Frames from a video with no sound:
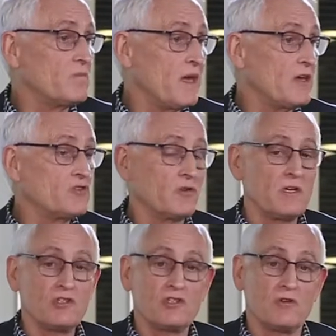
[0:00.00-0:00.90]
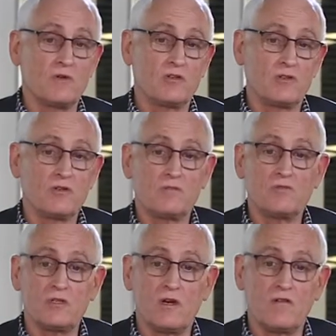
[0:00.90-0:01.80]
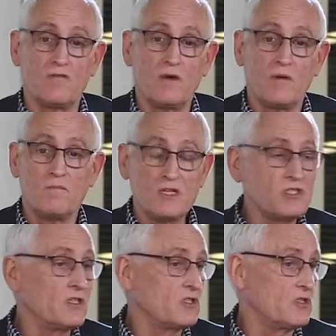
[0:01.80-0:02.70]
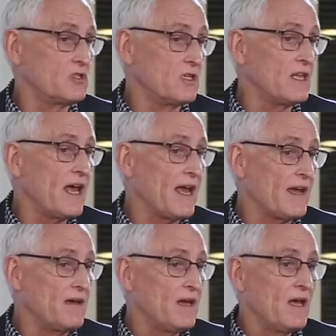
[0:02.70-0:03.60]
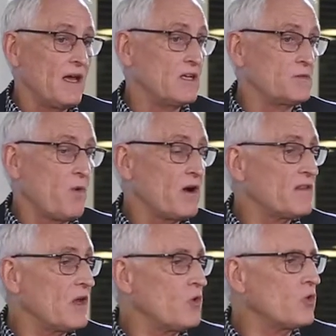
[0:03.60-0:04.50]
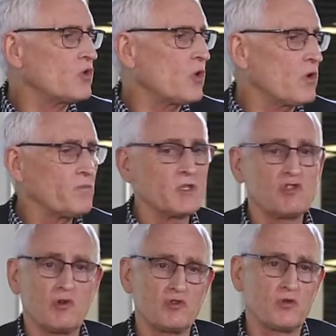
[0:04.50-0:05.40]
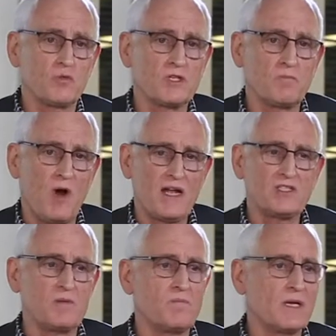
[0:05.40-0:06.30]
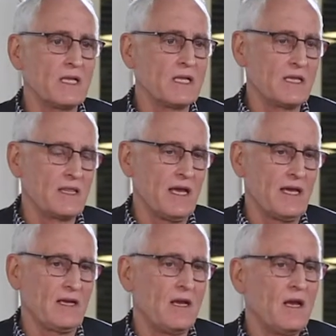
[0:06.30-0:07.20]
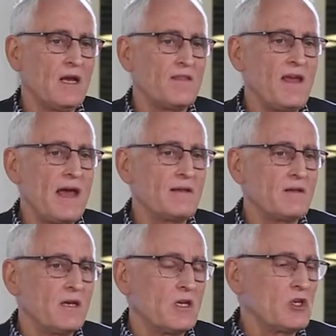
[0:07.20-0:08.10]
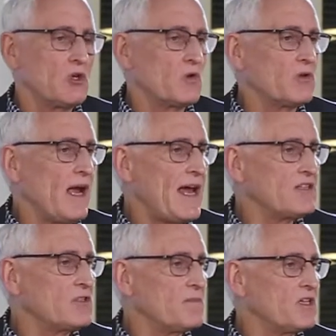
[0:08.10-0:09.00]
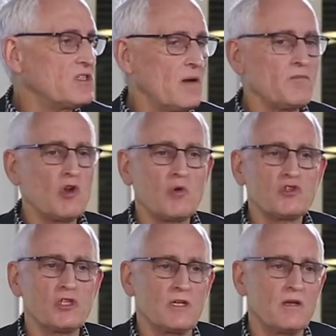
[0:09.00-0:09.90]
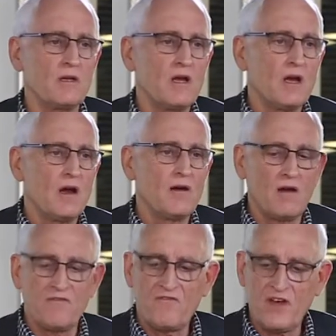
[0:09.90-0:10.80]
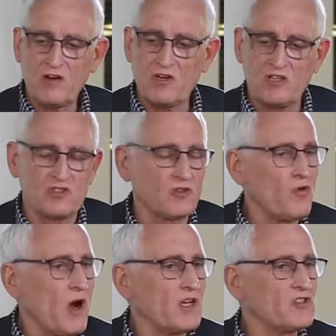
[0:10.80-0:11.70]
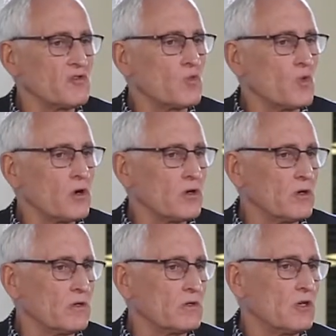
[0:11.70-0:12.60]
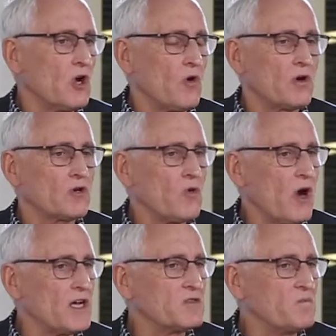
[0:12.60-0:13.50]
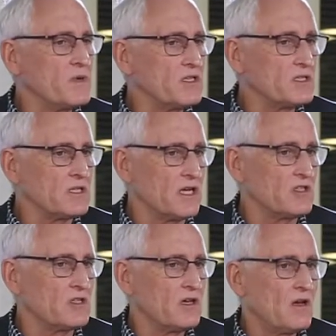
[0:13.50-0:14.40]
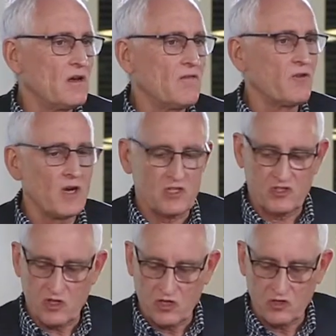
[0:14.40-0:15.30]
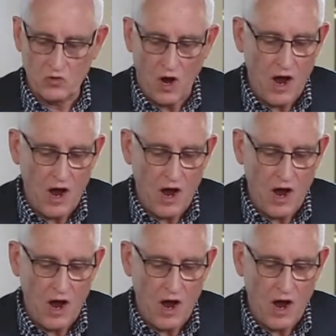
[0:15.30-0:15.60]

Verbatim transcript: major issue in terms of businesses today. And it's part of that whole corporate social responsibility thing that, you know, there has to be some notion uh, of fairness across the world or across business for us to, to